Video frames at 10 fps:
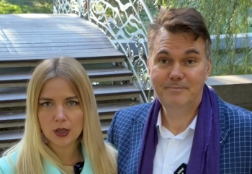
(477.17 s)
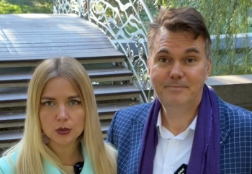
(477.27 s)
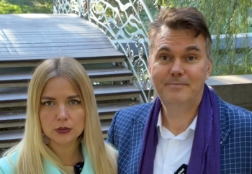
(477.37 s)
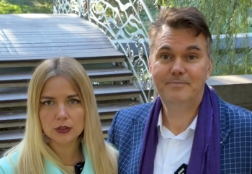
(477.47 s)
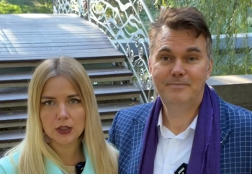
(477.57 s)

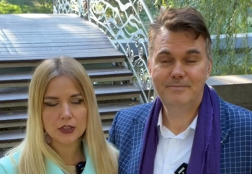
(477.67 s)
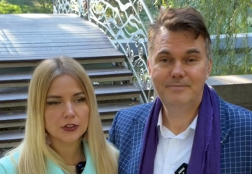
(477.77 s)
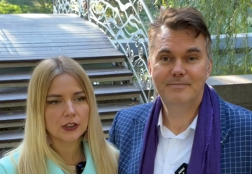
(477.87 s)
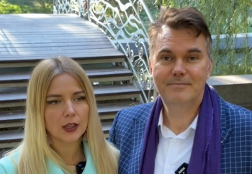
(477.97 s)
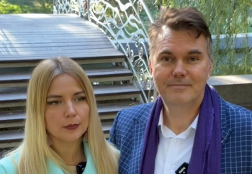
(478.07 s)
Speaker 1: our age
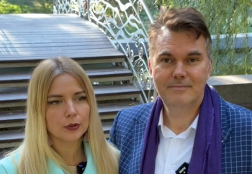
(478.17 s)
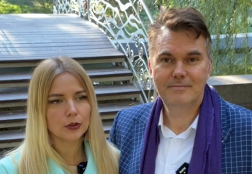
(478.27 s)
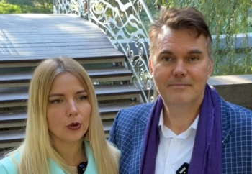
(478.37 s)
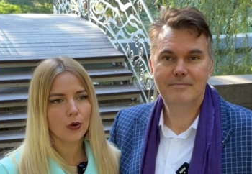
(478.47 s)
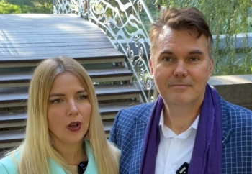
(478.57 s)
gap, you
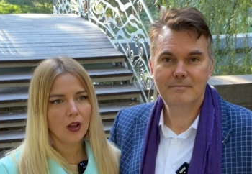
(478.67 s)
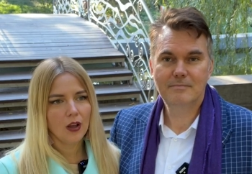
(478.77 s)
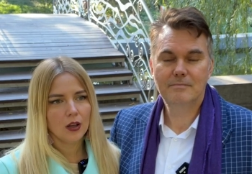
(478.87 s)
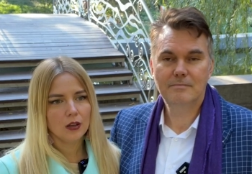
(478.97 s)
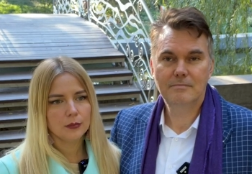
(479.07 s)
know,
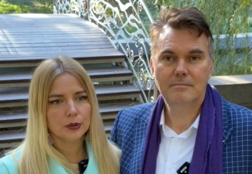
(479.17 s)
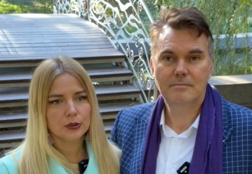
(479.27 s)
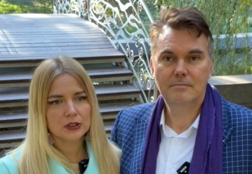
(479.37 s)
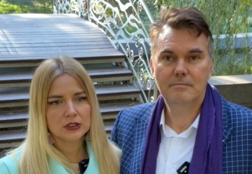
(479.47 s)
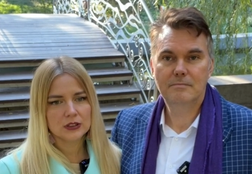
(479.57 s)

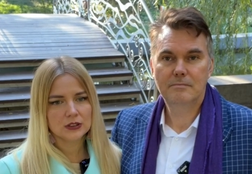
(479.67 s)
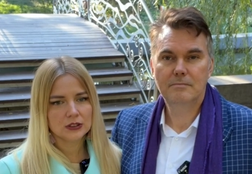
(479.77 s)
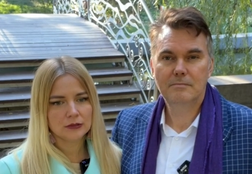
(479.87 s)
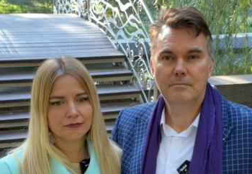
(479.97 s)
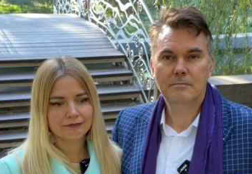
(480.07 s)
because...
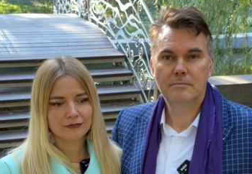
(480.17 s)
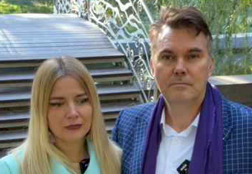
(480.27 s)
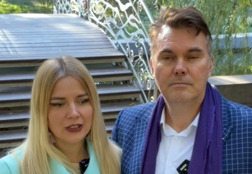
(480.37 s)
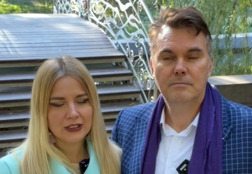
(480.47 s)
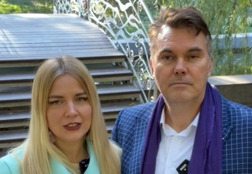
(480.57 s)

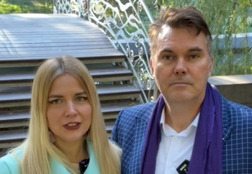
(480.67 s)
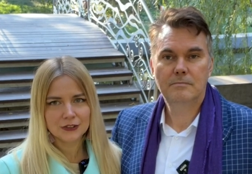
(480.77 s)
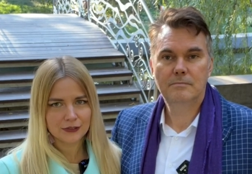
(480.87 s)
I didn't